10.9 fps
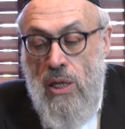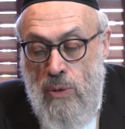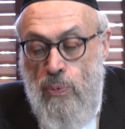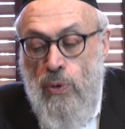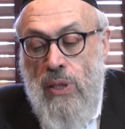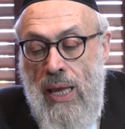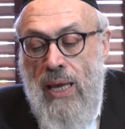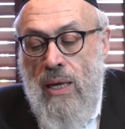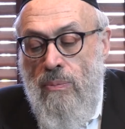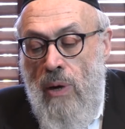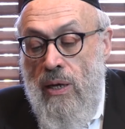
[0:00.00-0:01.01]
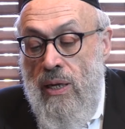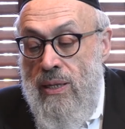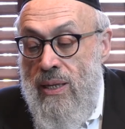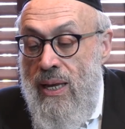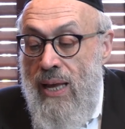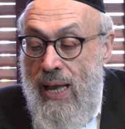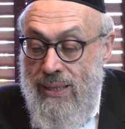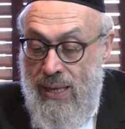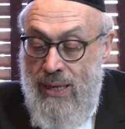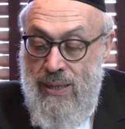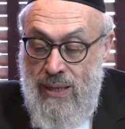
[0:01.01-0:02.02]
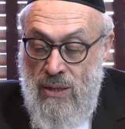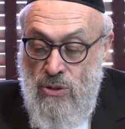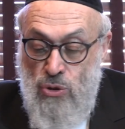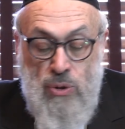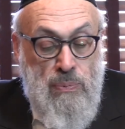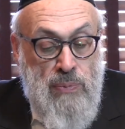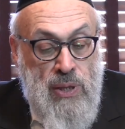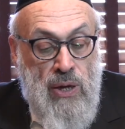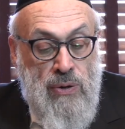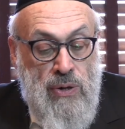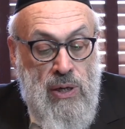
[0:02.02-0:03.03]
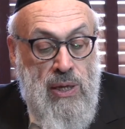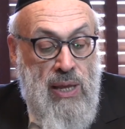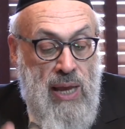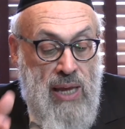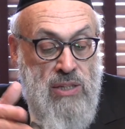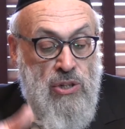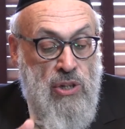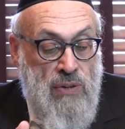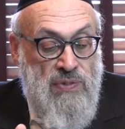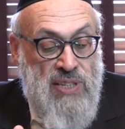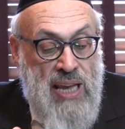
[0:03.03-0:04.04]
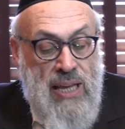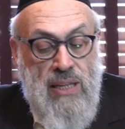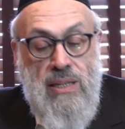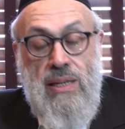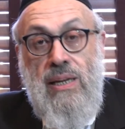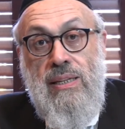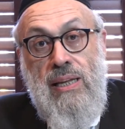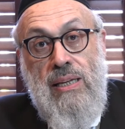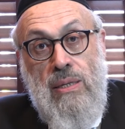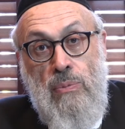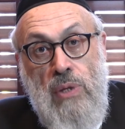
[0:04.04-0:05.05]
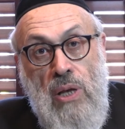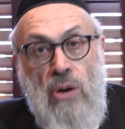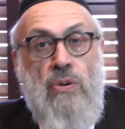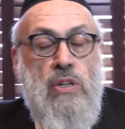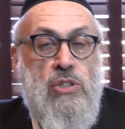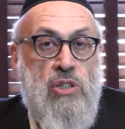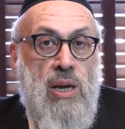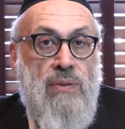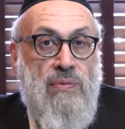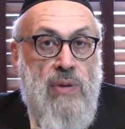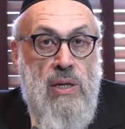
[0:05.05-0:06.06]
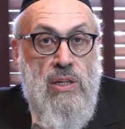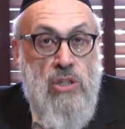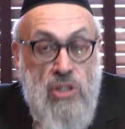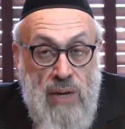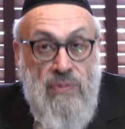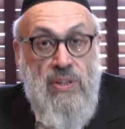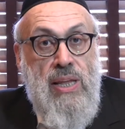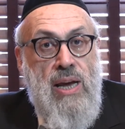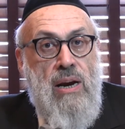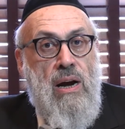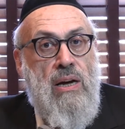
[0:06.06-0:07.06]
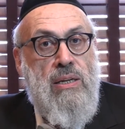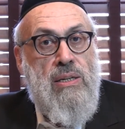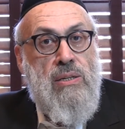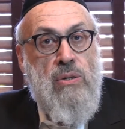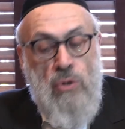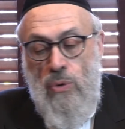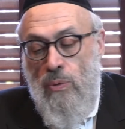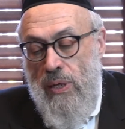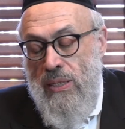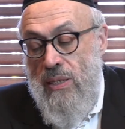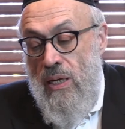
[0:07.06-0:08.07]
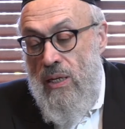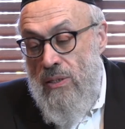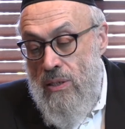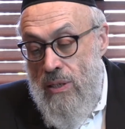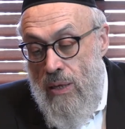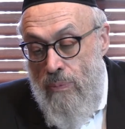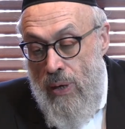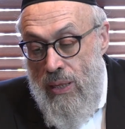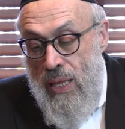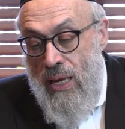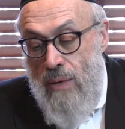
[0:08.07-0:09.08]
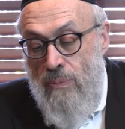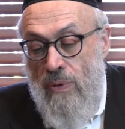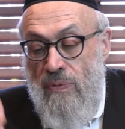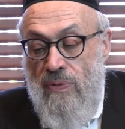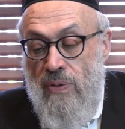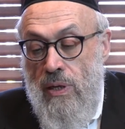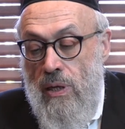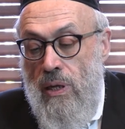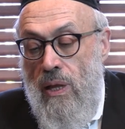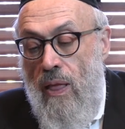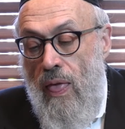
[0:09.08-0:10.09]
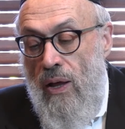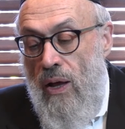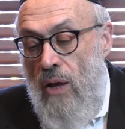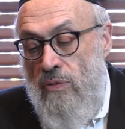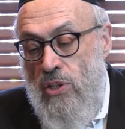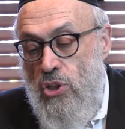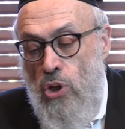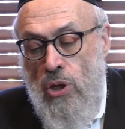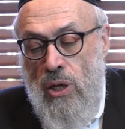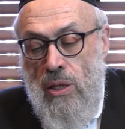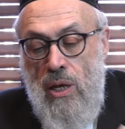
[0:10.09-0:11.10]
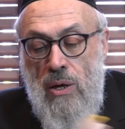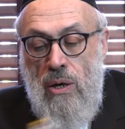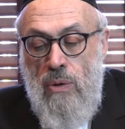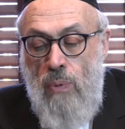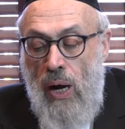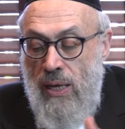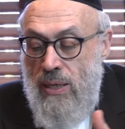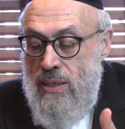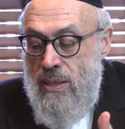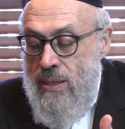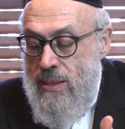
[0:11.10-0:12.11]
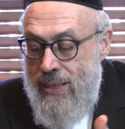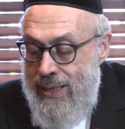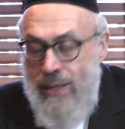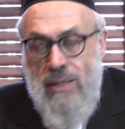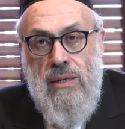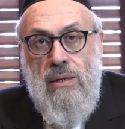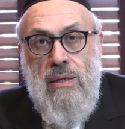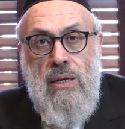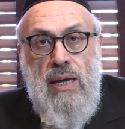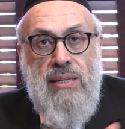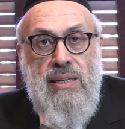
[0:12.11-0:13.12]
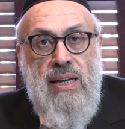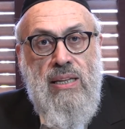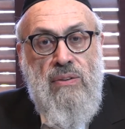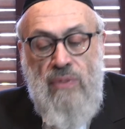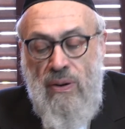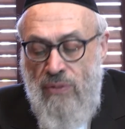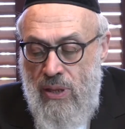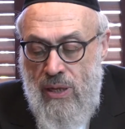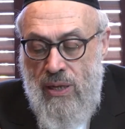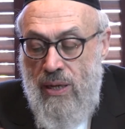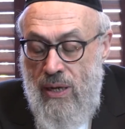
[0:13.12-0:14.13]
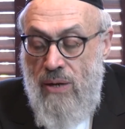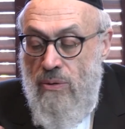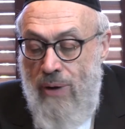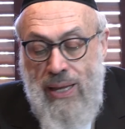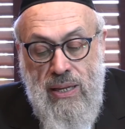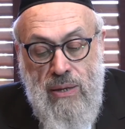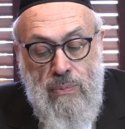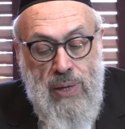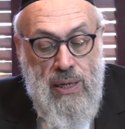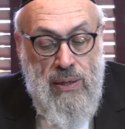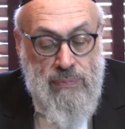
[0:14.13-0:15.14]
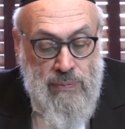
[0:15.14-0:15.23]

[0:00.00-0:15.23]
You put lechem on it, and then it tells you the menorah, and should have said that the menorah you should have a ner on it always, just like by lechem of the shulchan. Why is this here at the end of everything, right in the middle?